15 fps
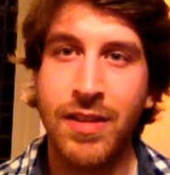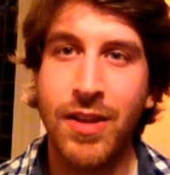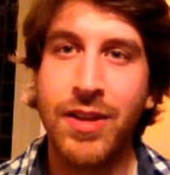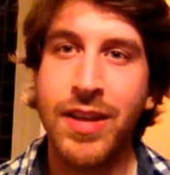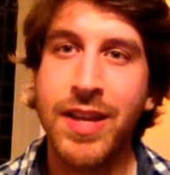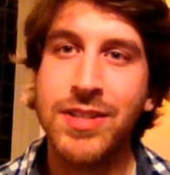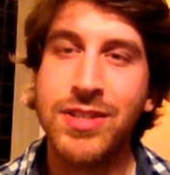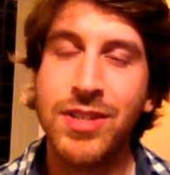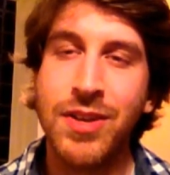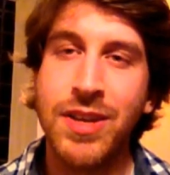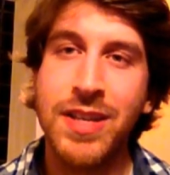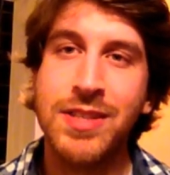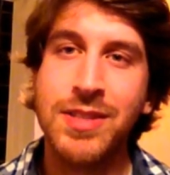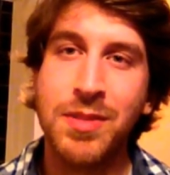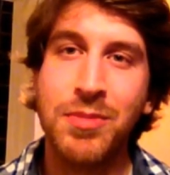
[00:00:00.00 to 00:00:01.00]
Okay, so
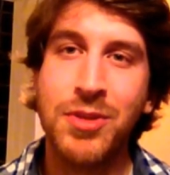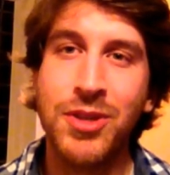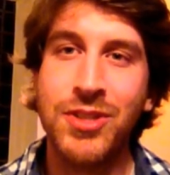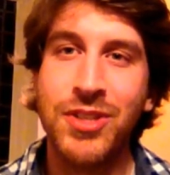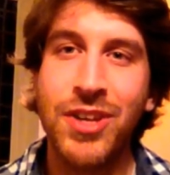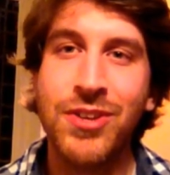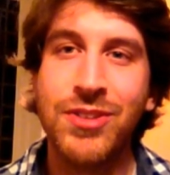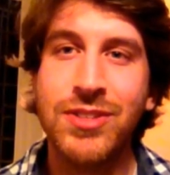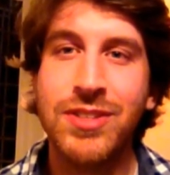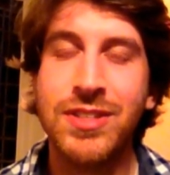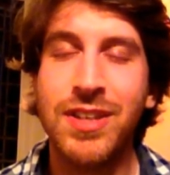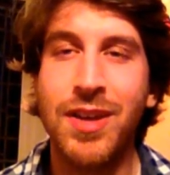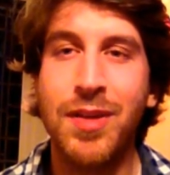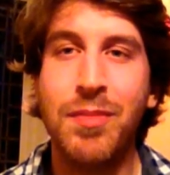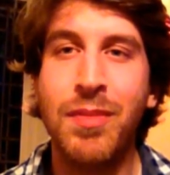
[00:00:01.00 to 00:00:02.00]
here's some good
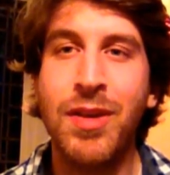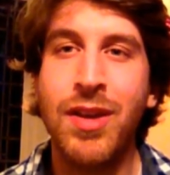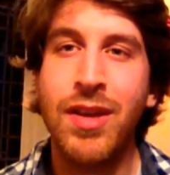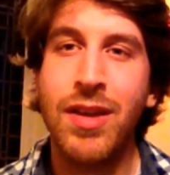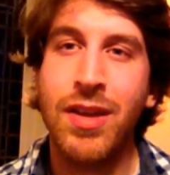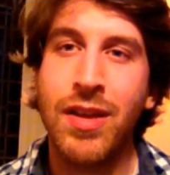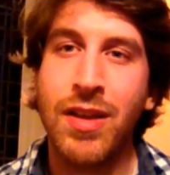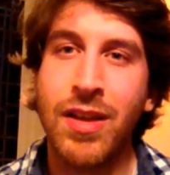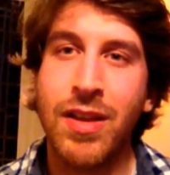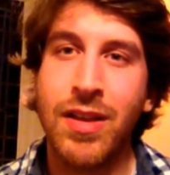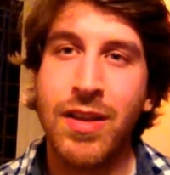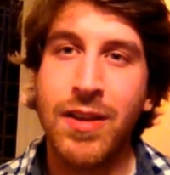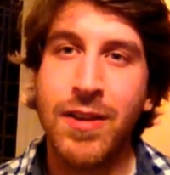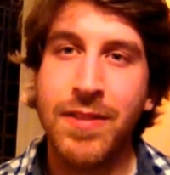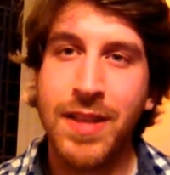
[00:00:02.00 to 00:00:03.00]
news.
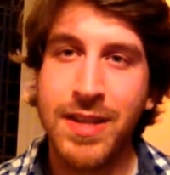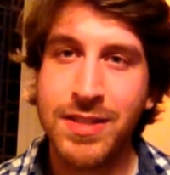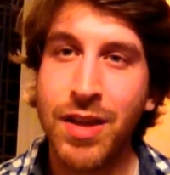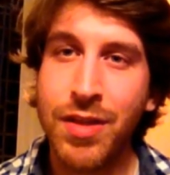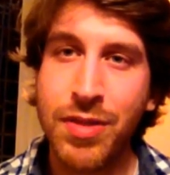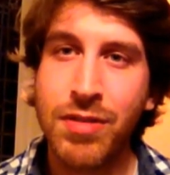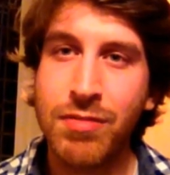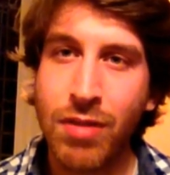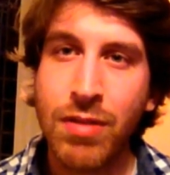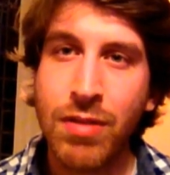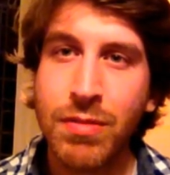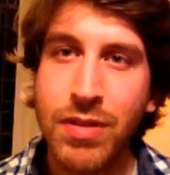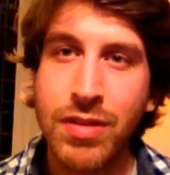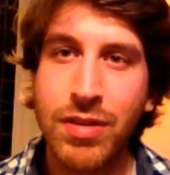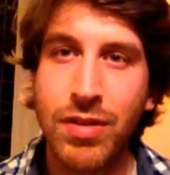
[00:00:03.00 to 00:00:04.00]
There's nothing
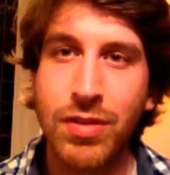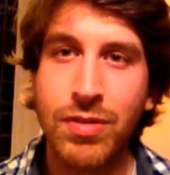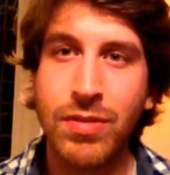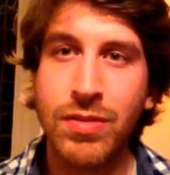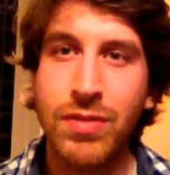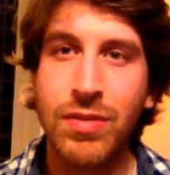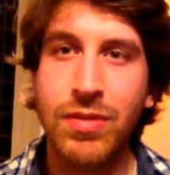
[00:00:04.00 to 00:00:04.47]
wrong with you.